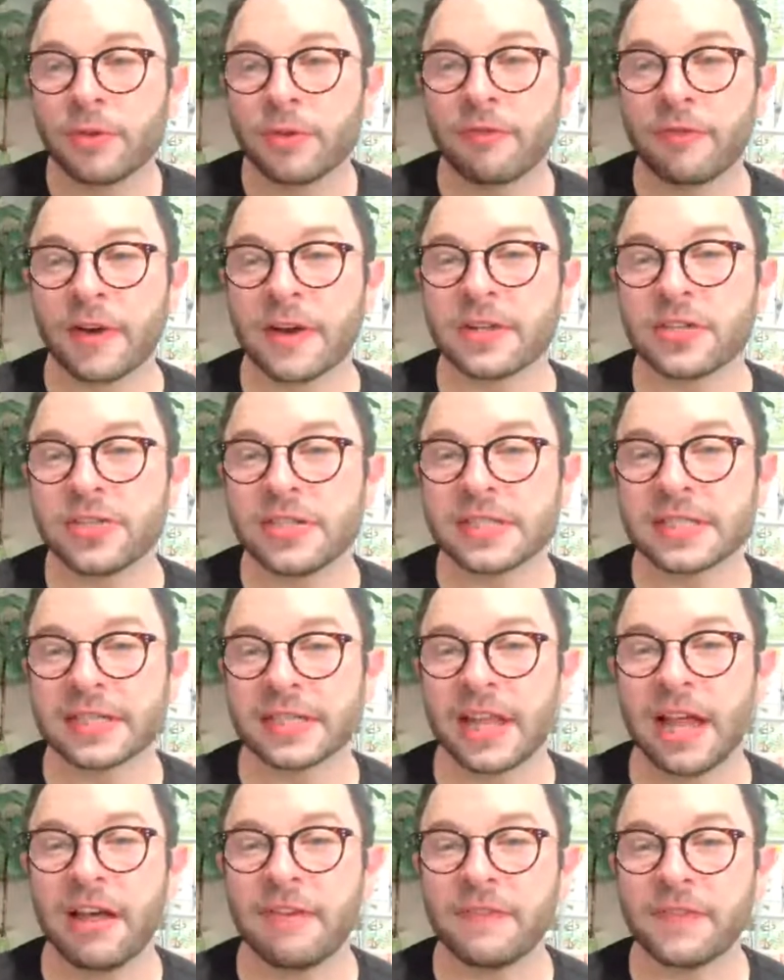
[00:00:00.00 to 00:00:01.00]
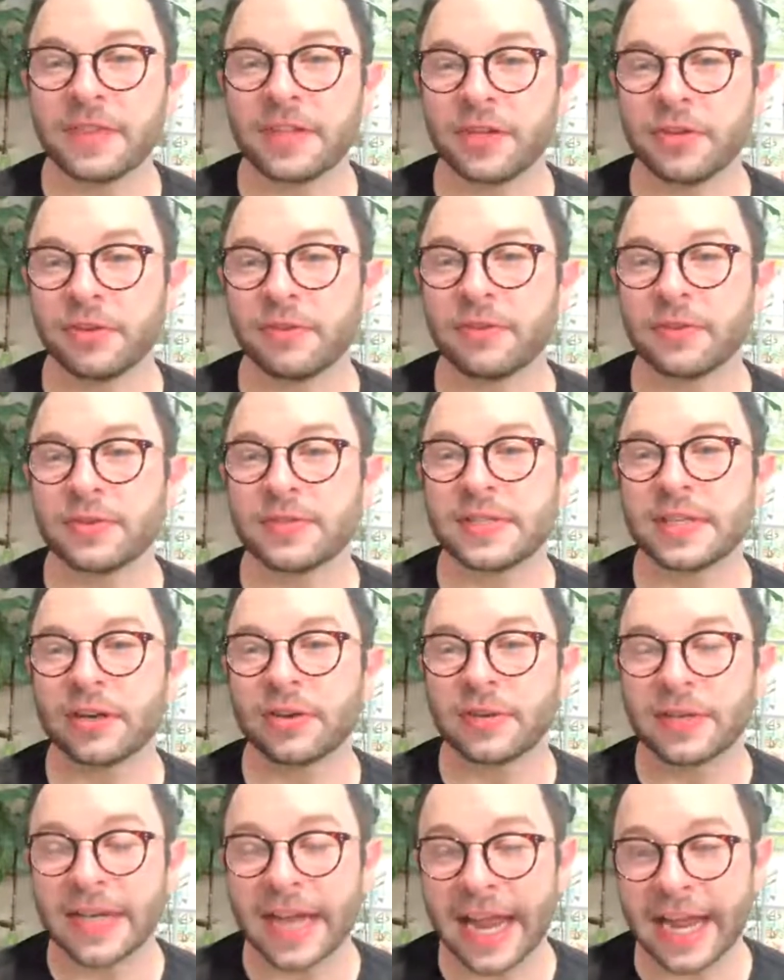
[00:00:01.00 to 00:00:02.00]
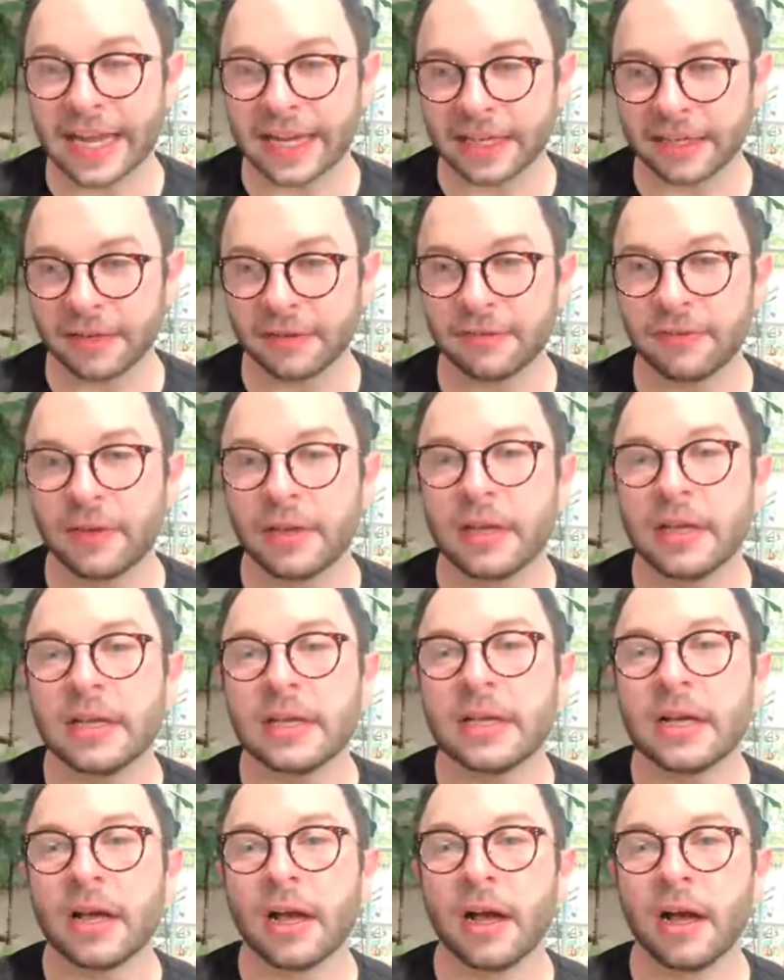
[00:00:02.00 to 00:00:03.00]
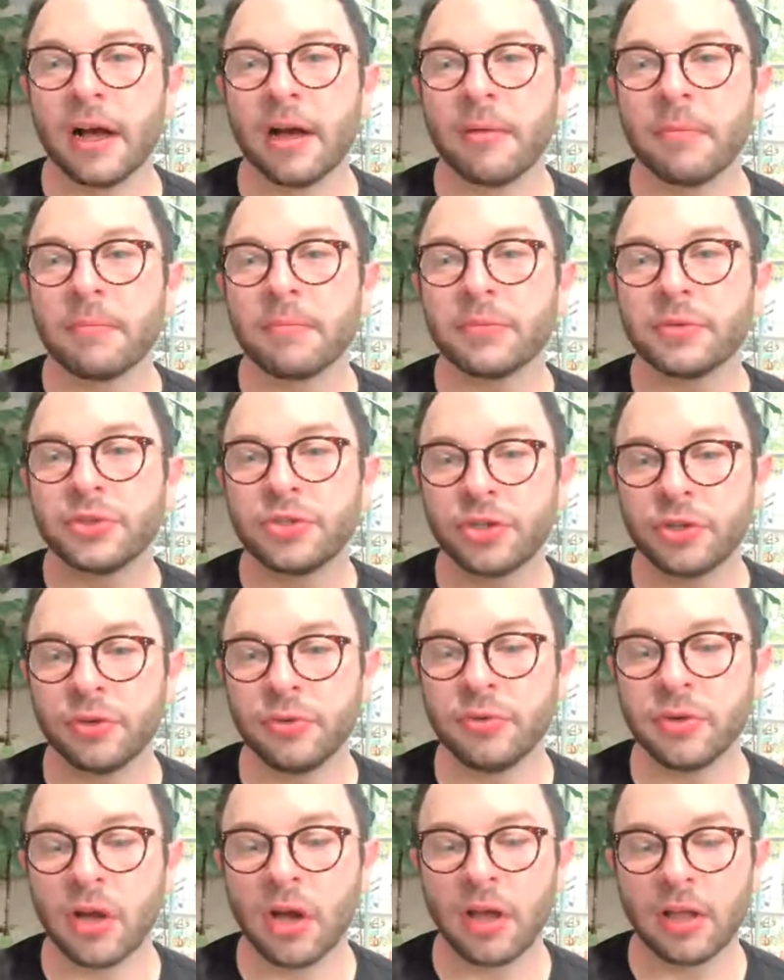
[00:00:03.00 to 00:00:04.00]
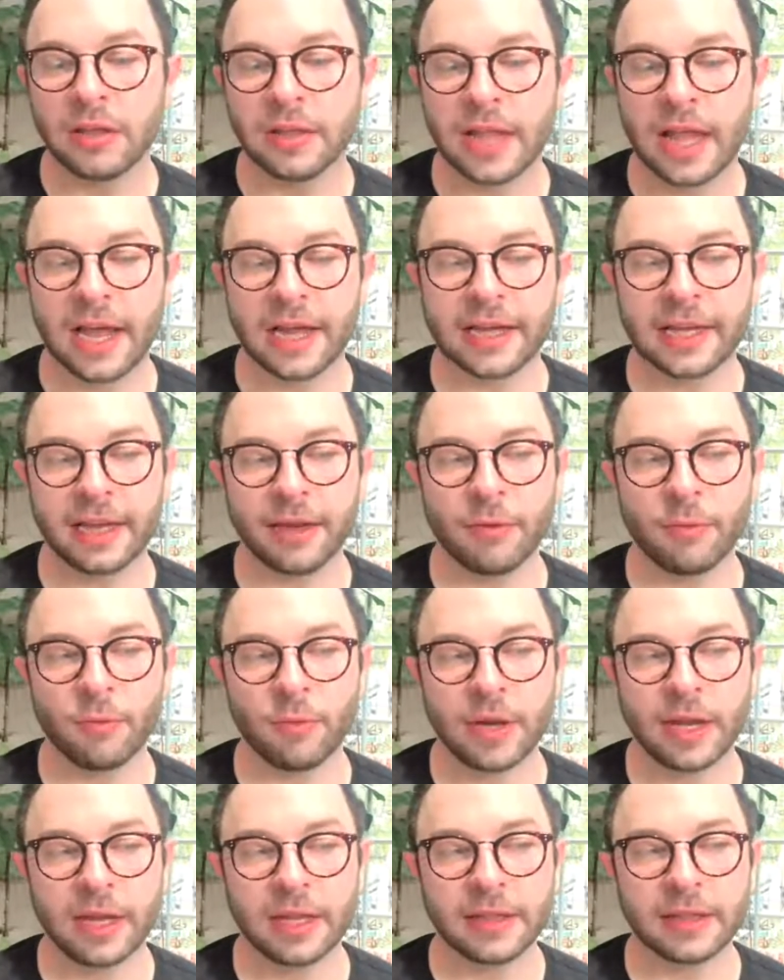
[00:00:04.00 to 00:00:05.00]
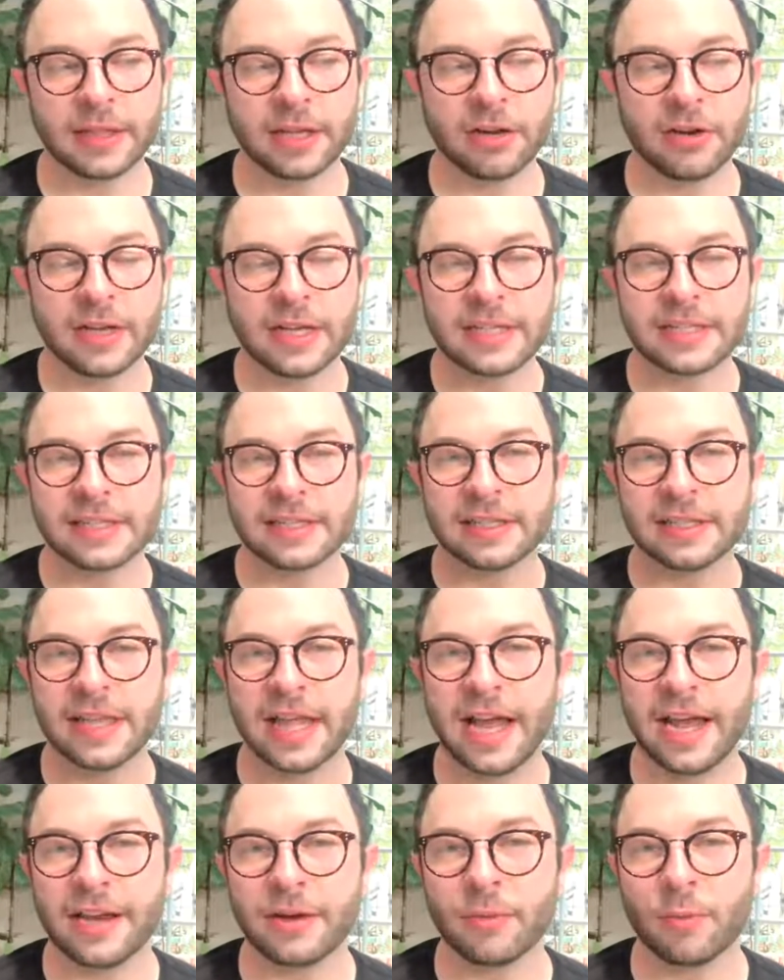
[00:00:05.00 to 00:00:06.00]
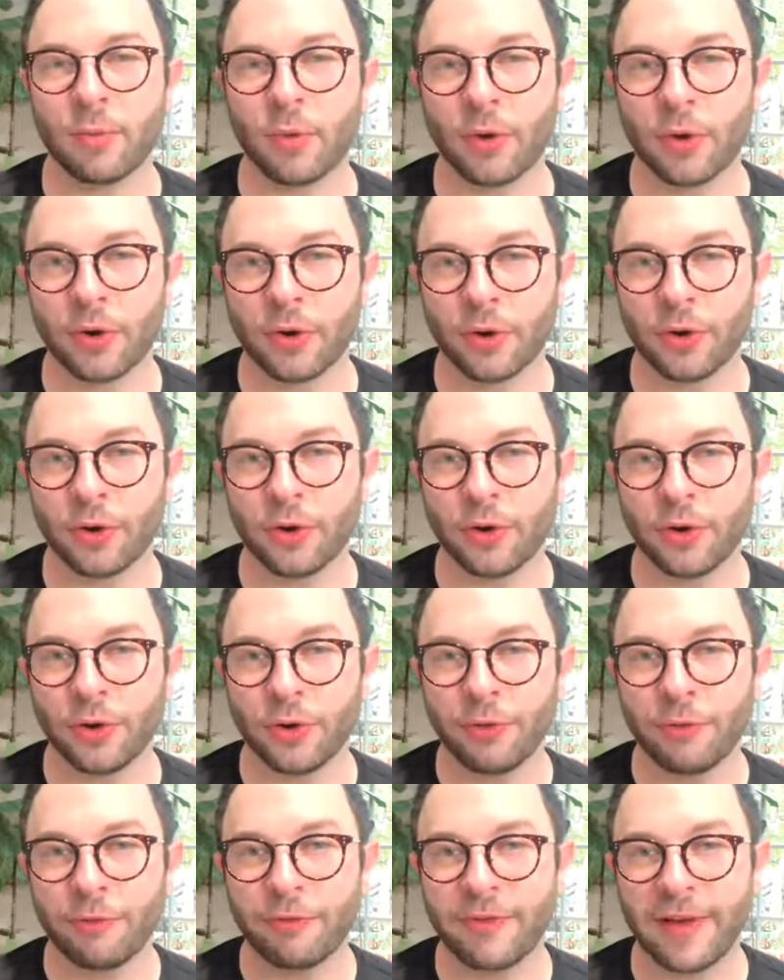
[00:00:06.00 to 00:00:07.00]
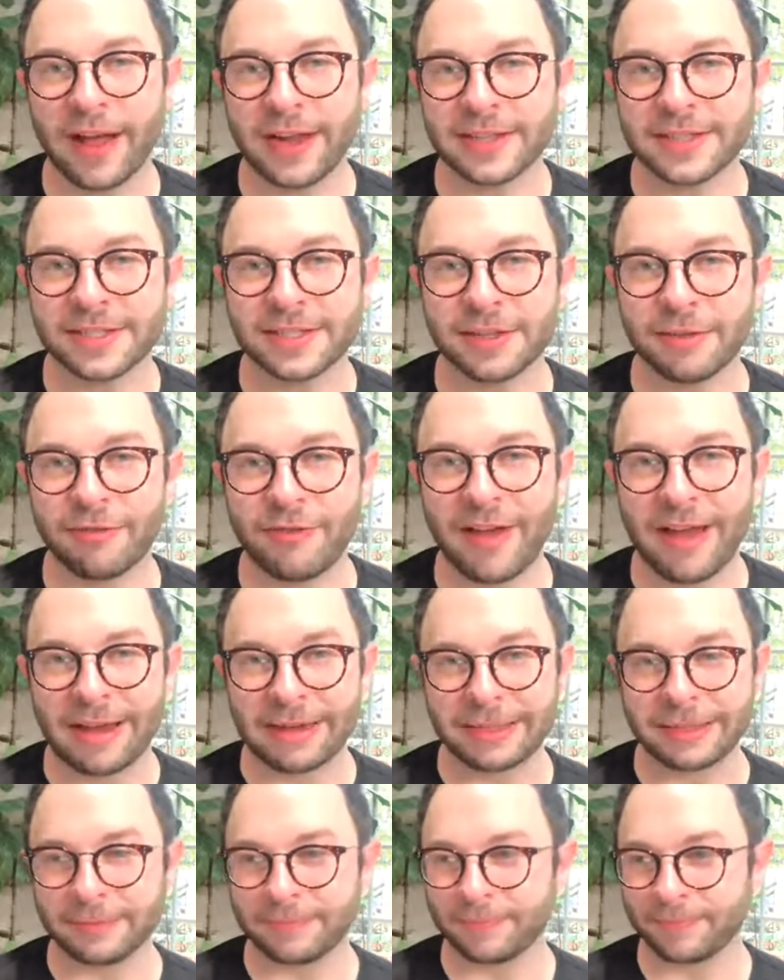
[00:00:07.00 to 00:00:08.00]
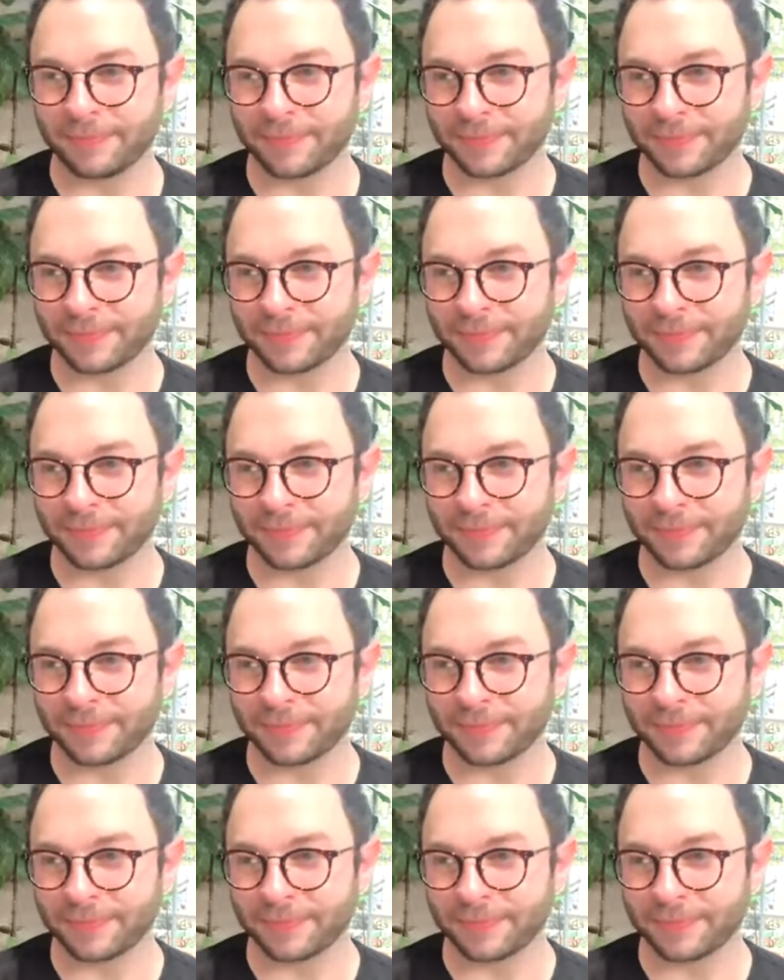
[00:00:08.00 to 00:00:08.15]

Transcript: The functions in life in the universe that are negative do not like it when there is a light worker who fights the fight.